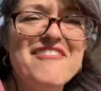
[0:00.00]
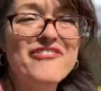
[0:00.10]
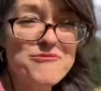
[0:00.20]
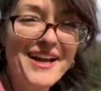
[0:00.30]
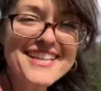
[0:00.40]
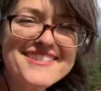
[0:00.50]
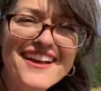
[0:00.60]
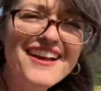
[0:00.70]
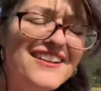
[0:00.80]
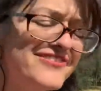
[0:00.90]
For
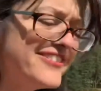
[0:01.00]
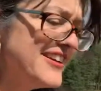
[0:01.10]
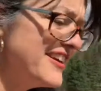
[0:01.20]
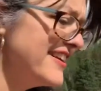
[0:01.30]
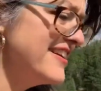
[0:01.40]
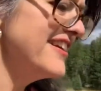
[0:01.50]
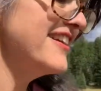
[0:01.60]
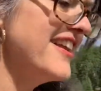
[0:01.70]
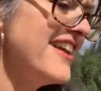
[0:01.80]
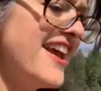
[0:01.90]
myself,
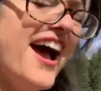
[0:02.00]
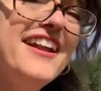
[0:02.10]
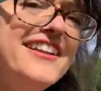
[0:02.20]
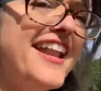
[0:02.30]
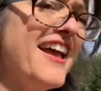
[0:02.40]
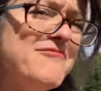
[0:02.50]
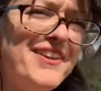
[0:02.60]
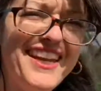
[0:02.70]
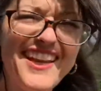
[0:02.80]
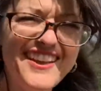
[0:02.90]
I didn't have
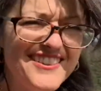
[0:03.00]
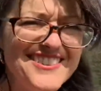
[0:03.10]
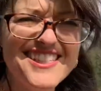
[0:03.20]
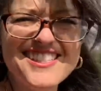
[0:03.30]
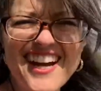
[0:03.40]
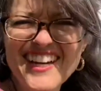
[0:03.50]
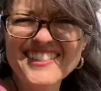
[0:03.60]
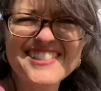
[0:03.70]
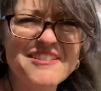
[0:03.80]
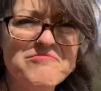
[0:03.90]
many detox
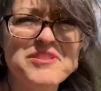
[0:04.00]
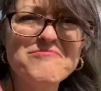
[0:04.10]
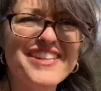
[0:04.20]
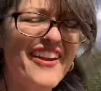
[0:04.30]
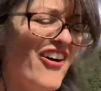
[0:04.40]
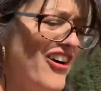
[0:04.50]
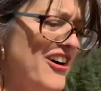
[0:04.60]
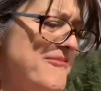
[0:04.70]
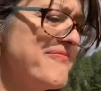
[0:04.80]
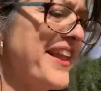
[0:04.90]
symptoms at all.